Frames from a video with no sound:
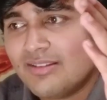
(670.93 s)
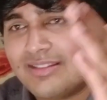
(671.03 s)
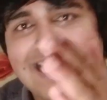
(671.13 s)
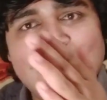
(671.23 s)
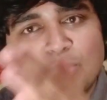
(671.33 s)

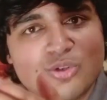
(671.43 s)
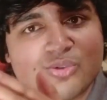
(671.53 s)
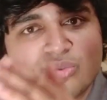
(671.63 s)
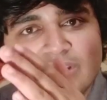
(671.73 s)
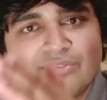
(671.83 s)
the 10
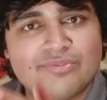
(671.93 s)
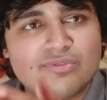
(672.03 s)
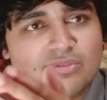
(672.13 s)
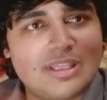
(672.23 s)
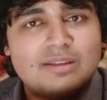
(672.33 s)
modules that have
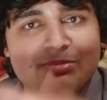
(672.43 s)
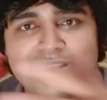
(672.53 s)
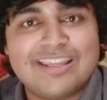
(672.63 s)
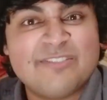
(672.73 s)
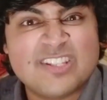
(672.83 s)
like
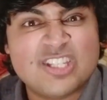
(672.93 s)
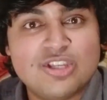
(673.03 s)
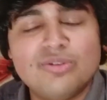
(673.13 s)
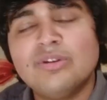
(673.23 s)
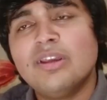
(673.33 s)
been given to
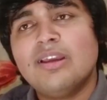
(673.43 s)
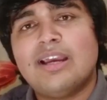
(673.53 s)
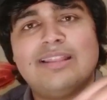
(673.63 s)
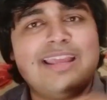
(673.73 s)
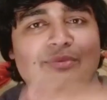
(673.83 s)
you
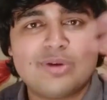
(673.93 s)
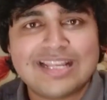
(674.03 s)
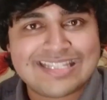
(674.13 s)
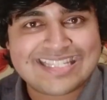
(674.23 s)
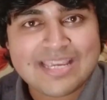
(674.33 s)
and everyone
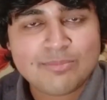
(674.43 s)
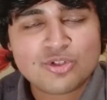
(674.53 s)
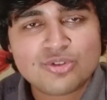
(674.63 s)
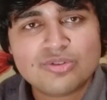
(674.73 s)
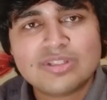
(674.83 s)
has the same
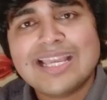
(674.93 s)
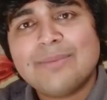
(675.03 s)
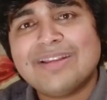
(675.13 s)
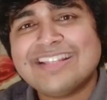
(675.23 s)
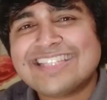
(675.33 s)
modules.
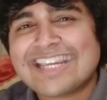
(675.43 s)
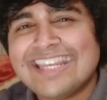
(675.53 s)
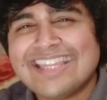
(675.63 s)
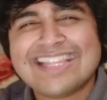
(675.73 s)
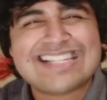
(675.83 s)
But in
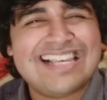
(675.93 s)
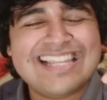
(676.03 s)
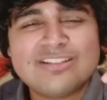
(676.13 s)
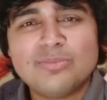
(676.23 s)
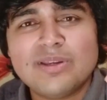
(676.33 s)
second year, there's a
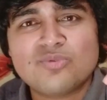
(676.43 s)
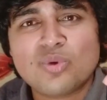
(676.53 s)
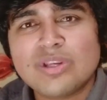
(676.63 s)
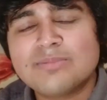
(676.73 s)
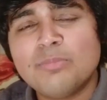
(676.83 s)
little bit of
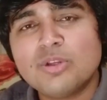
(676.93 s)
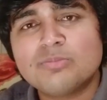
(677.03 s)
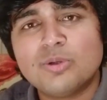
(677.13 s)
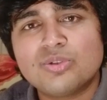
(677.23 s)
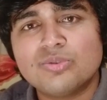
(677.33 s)
choice,
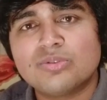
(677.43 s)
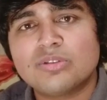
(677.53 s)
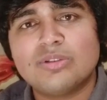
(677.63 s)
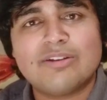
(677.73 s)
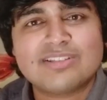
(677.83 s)
most modules,
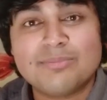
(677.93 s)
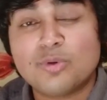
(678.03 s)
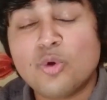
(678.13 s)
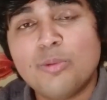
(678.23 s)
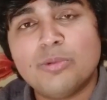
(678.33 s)
or there are
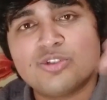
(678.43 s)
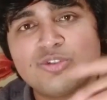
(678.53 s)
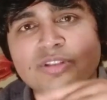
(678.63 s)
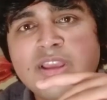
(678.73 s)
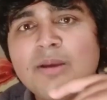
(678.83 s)
some core
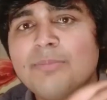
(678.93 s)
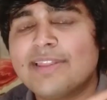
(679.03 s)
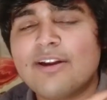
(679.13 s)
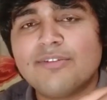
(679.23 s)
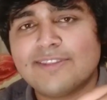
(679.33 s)
modules, but
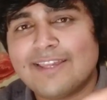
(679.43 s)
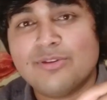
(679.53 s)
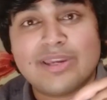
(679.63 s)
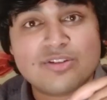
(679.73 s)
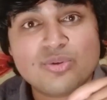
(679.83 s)
then after
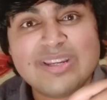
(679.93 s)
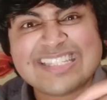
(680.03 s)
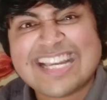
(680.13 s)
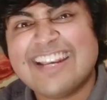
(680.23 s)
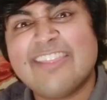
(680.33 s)
that, you get
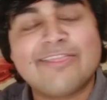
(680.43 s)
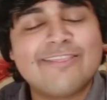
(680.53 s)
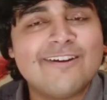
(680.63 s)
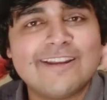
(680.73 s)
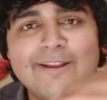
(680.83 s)
choice. And then in
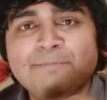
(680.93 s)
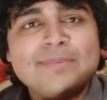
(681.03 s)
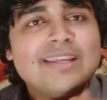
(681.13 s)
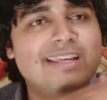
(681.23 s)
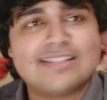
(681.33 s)
third year,
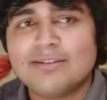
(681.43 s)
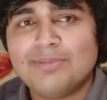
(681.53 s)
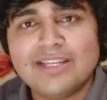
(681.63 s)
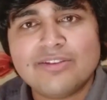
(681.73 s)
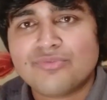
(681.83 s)
it's
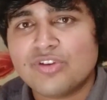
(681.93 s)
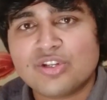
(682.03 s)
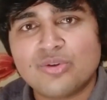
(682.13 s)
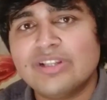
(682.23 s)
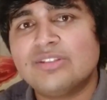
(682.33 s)
completely
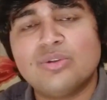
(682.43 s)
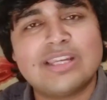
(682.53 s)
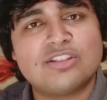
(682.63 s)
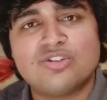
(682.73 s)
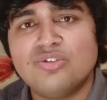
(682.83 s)
free choice. You
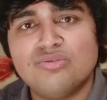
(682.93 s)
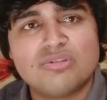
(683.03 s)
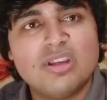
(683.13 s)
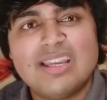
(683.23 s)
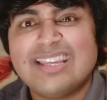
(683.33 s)
get to
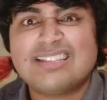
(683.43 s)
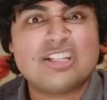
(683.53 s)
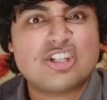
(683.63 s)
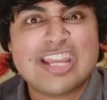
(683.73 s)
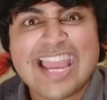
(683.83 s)
choose
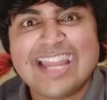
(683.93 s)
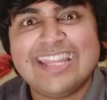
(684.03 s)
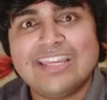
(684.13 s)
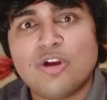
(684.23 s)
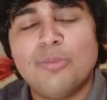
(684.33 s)
essentially
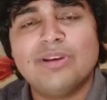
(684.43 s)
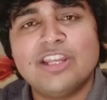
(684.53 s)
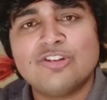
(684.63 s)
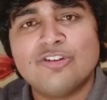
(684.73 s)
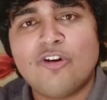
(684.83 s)
any
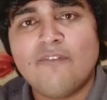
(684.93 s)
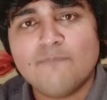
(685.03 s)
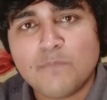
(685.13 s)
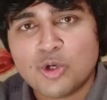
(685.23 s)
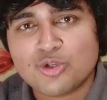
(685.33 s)
combination
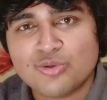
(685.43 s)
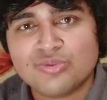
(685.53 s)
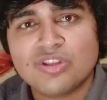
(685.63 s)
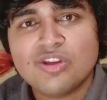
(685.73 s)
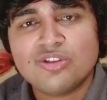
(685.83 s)
of
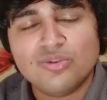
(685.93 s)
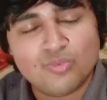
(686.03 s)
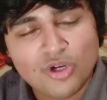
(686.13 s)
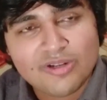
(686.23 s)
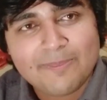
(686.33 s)
modules you
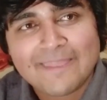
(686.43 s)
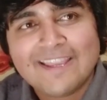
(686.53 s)
want.